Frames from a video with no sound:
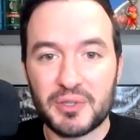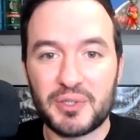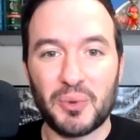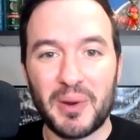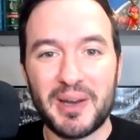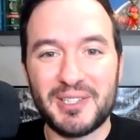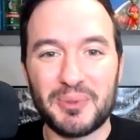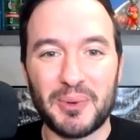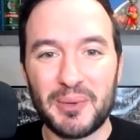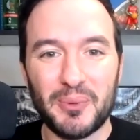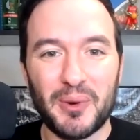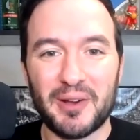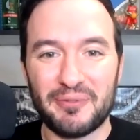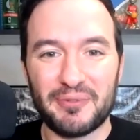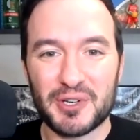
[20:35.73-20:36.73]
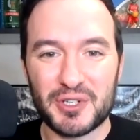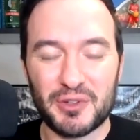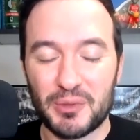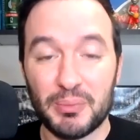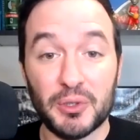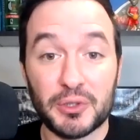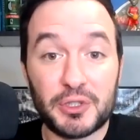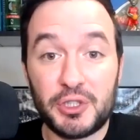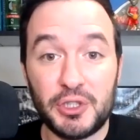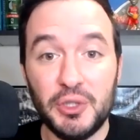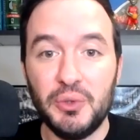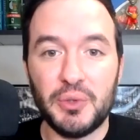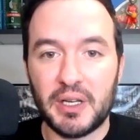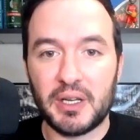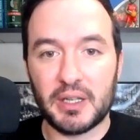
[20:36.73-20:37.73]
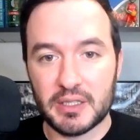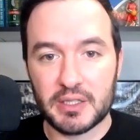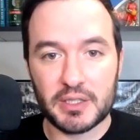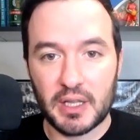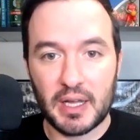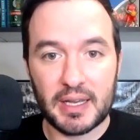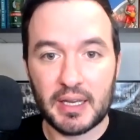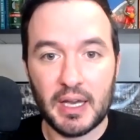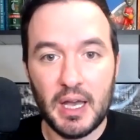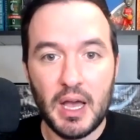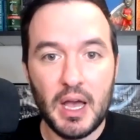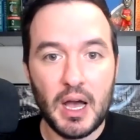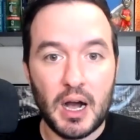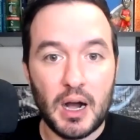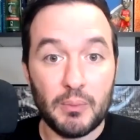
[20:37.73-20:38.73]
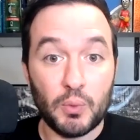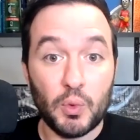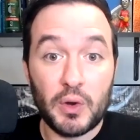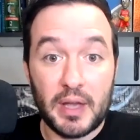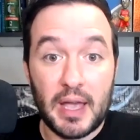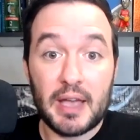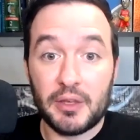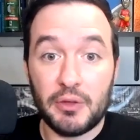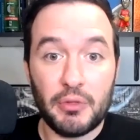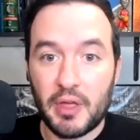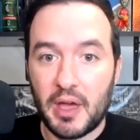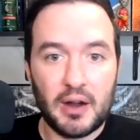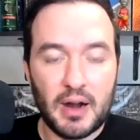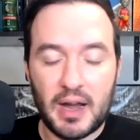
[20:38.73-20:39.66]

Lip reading: 2021 version of the Bulls shooting is like, we'll get you there.